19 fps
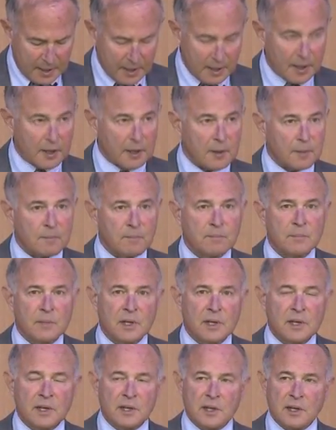Um,
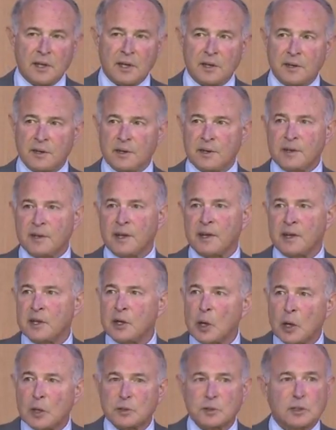and uh,
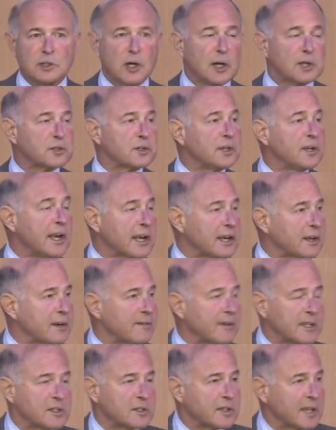he also lost the
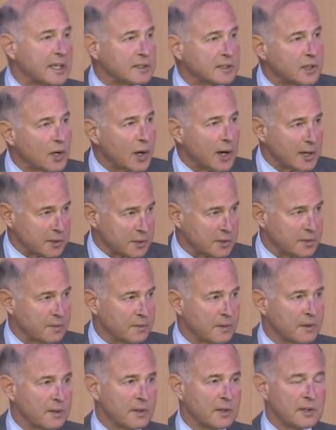negative on state laws.
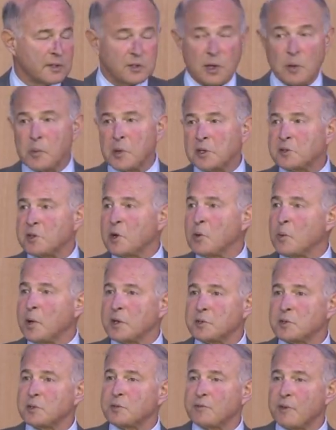some ways that
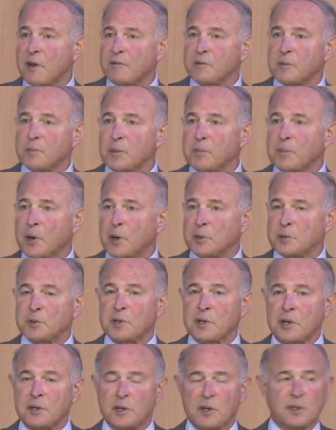was his favorite proposal,
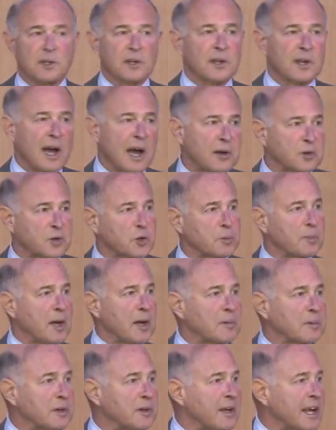the idea that Congress would be
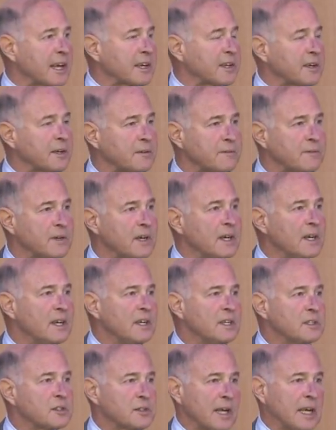able to negative
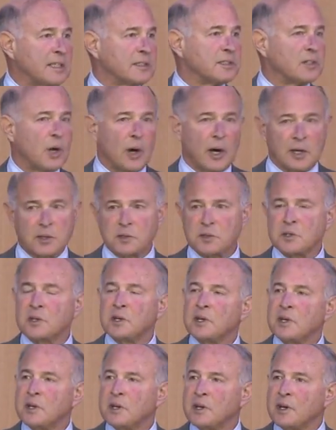state laws
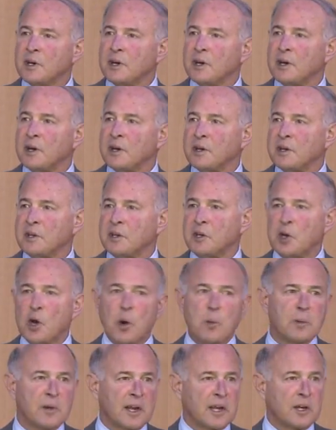uh, in an
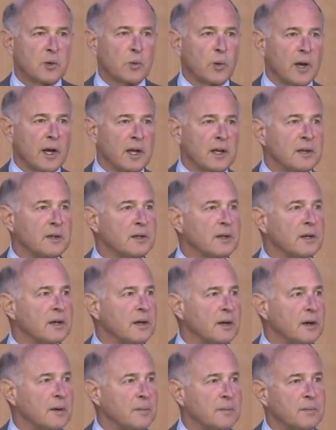open-ended way,
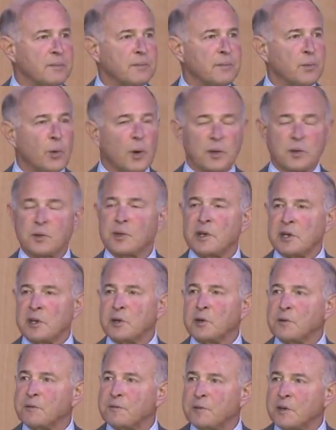um, whether they
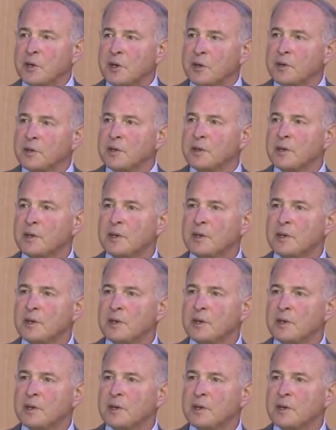interfered